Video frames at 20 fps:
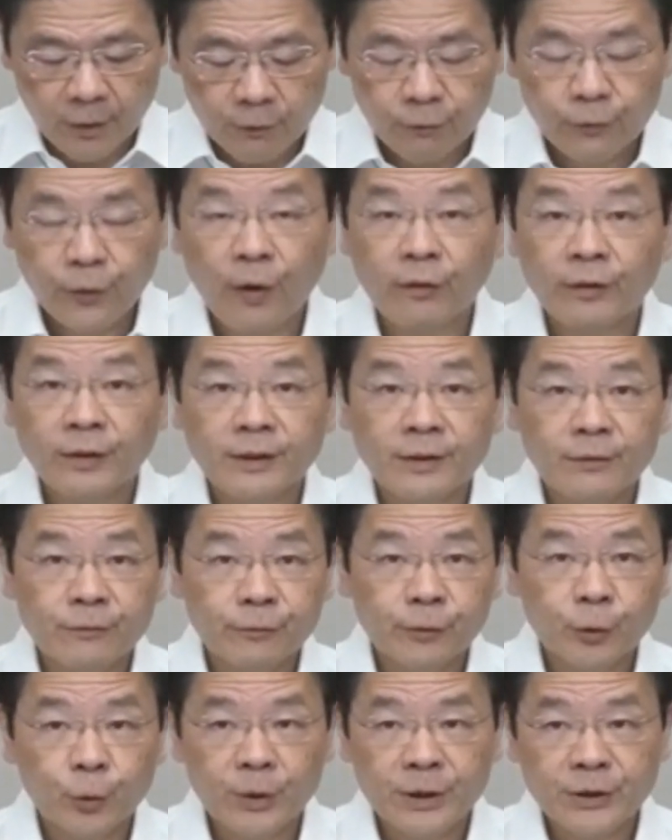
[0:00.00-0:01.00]
Foreign
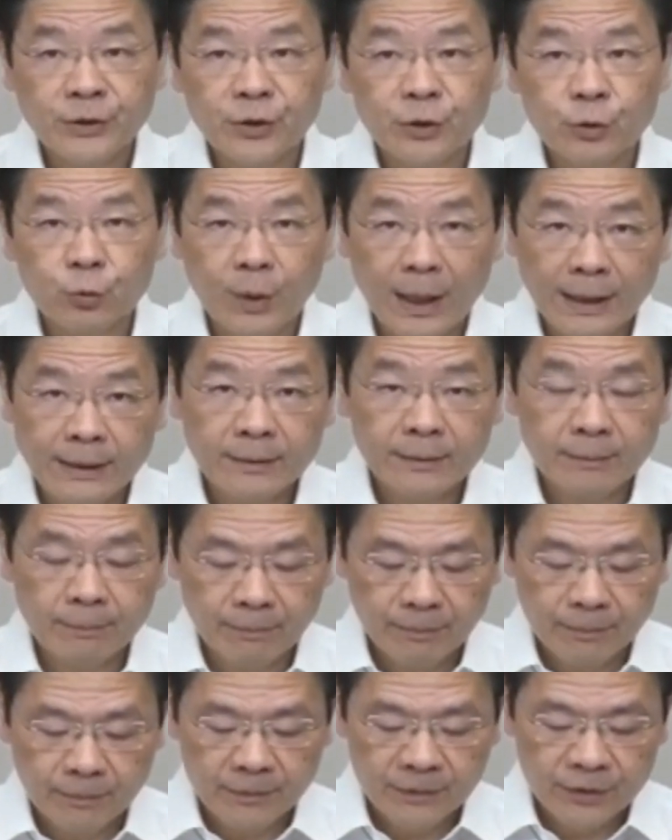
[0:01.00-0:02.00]
influence is one
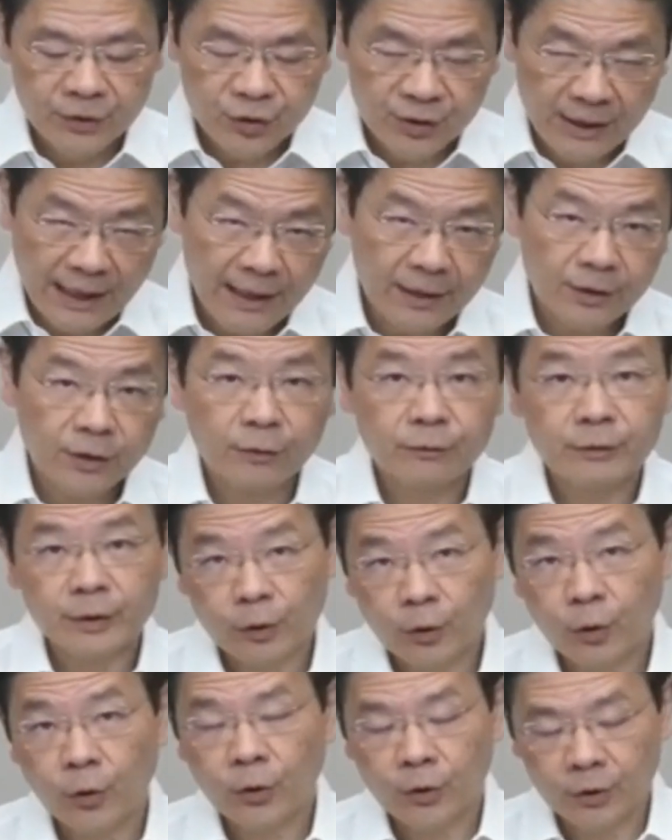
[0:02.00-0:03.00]
side of the
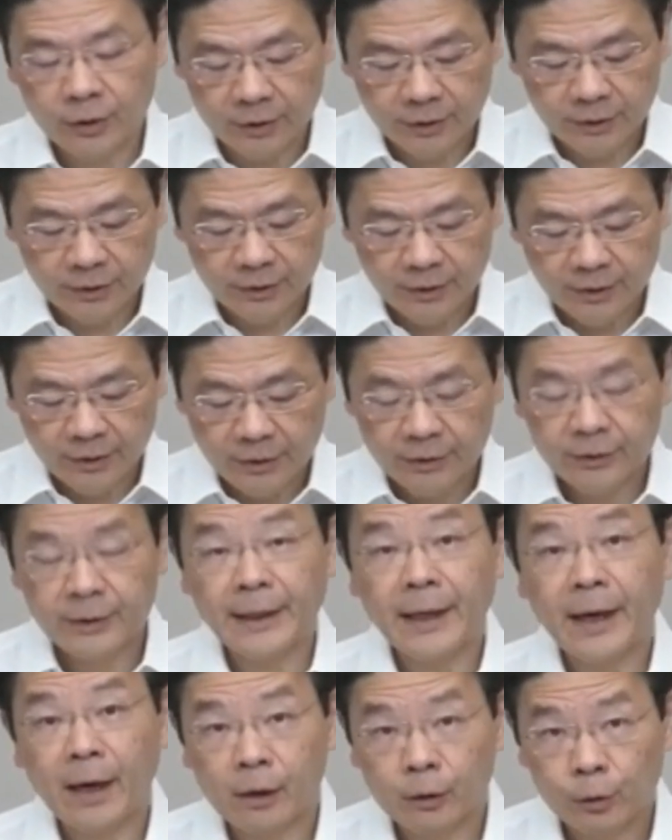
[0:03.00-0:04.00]
coin.
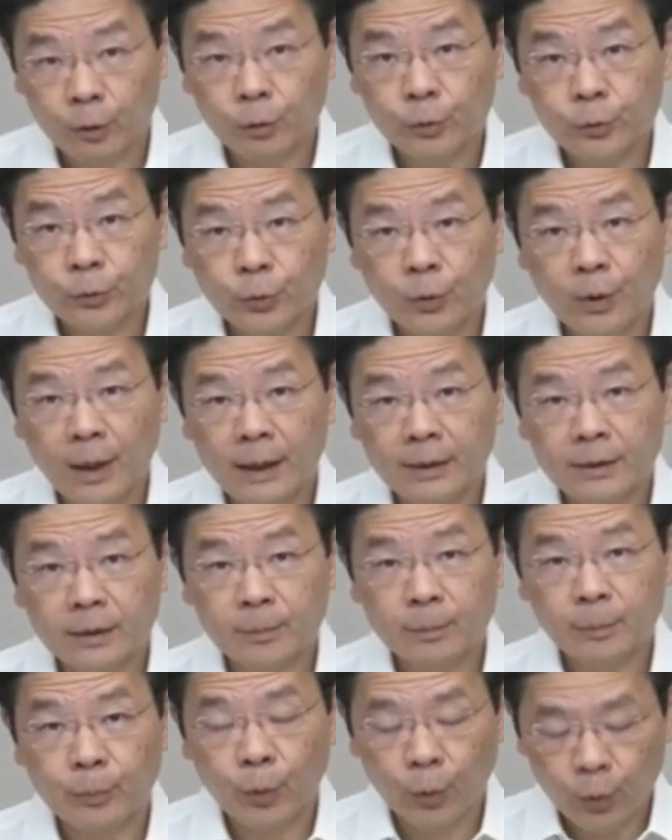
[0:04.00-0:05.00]
There are also other
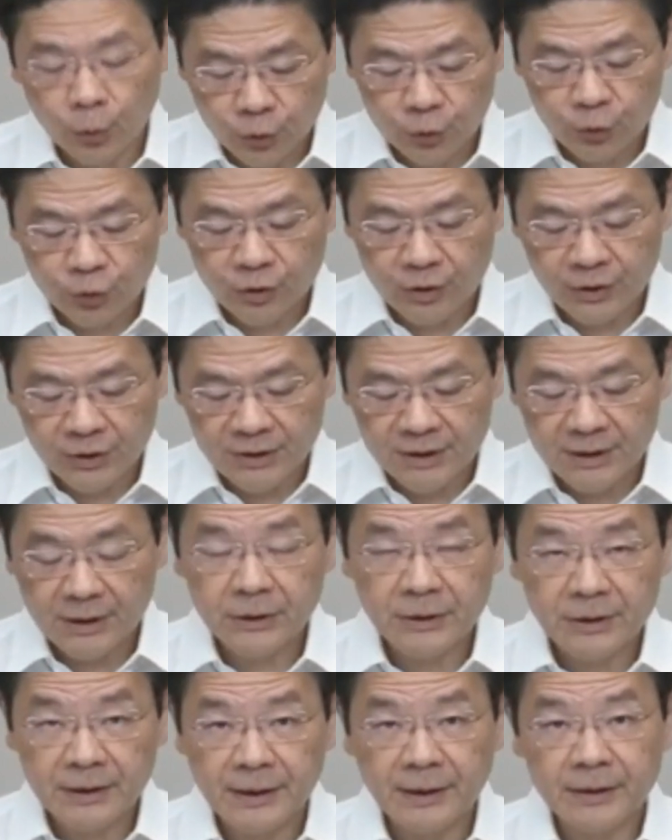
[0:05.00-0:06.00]
posts
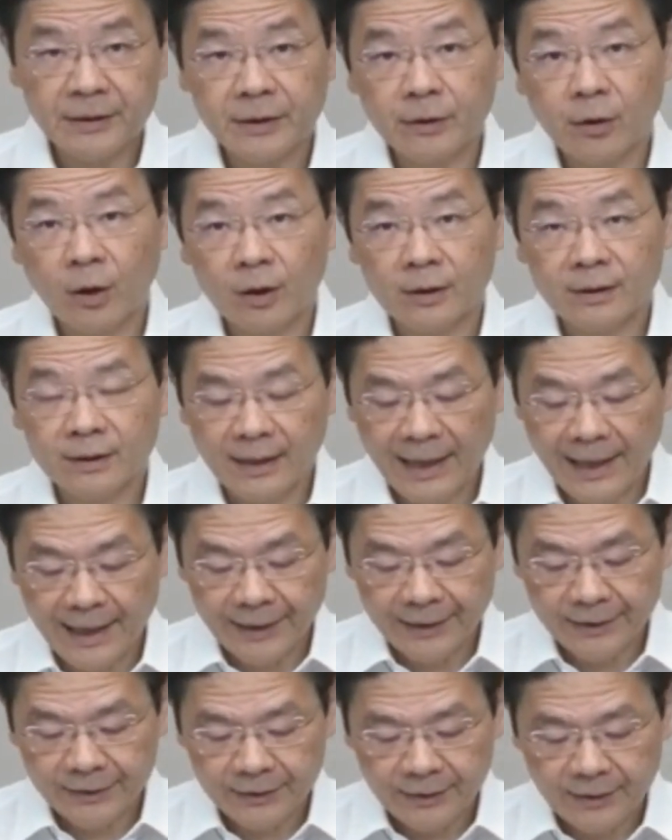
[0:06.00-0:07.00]
circulating
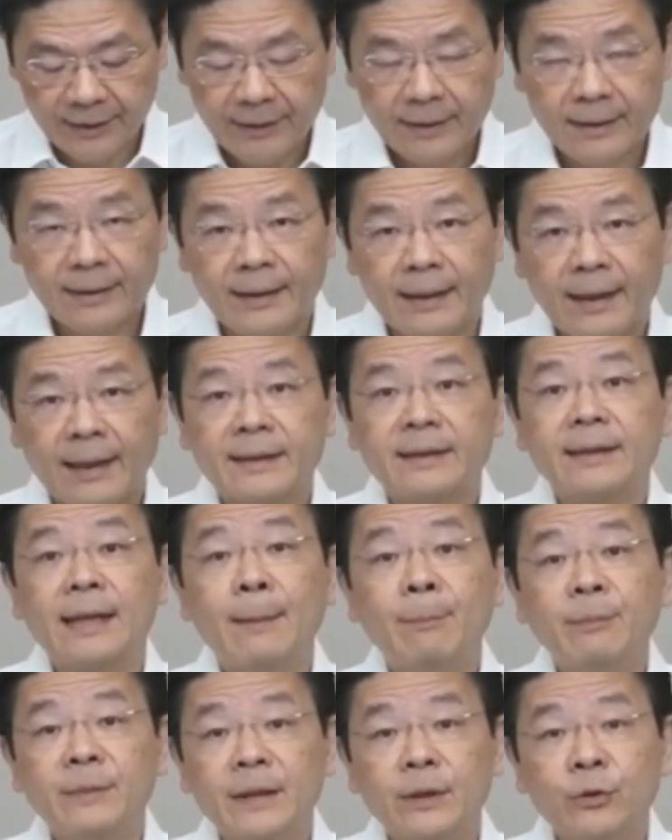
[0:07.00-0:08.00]
online
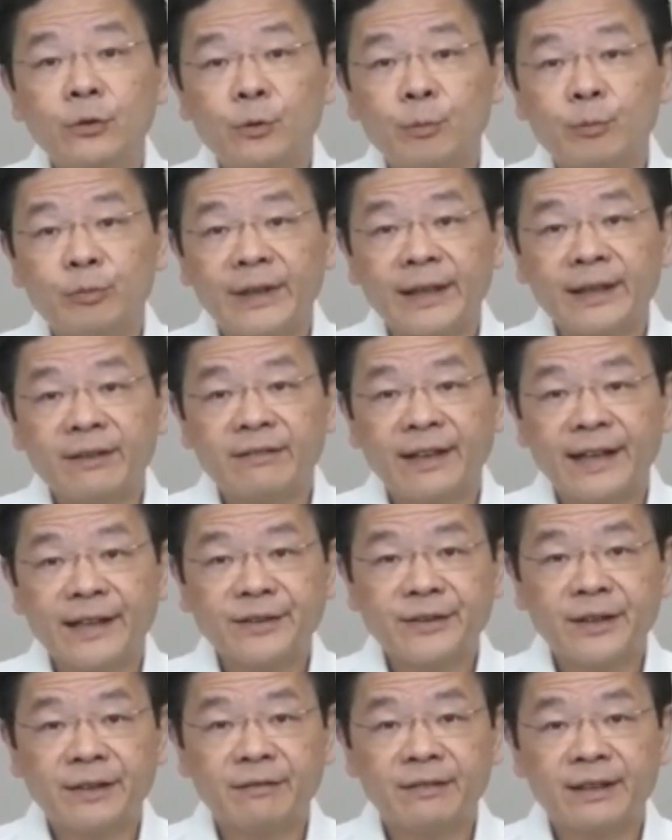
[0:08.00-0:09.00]
attempting to bring
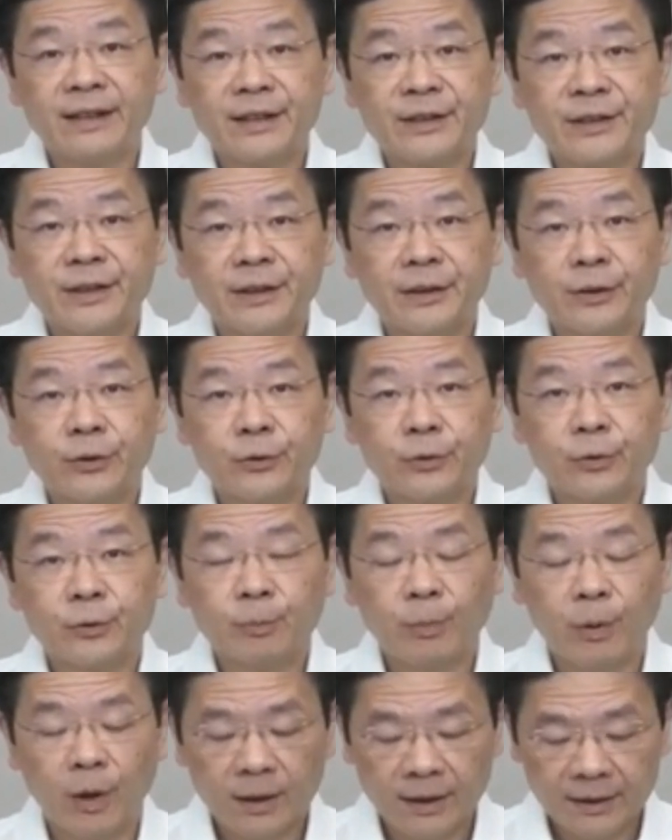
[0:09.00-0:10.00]
race and religion into
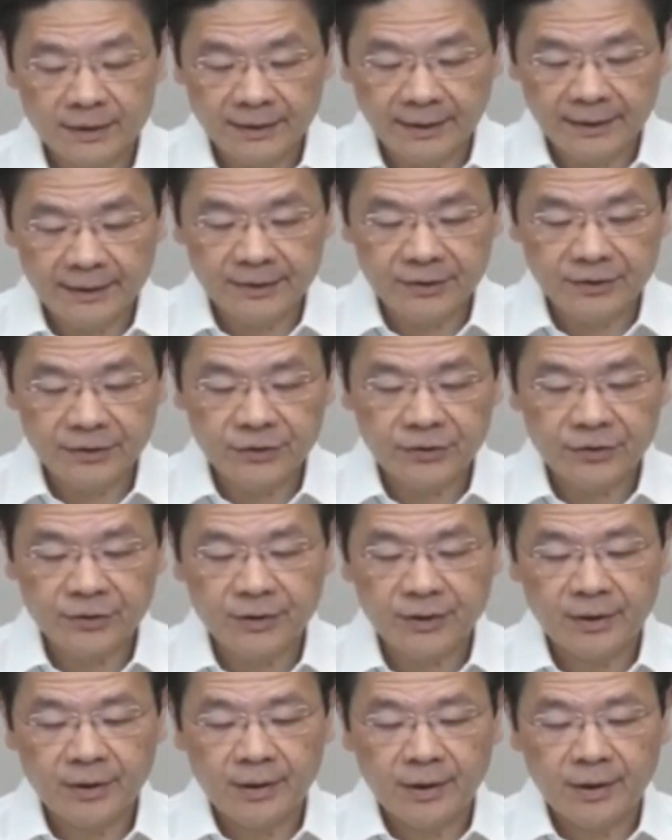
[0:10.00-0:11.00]
politics.